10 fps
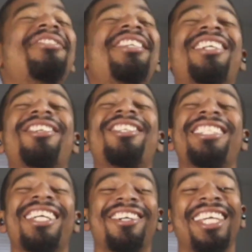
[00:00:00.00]
wanna go to
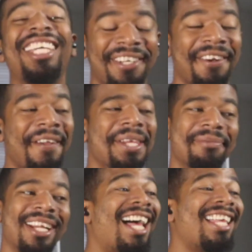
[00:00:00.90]
jail here.
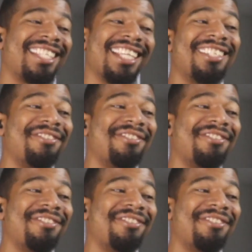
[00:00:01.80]
But I seen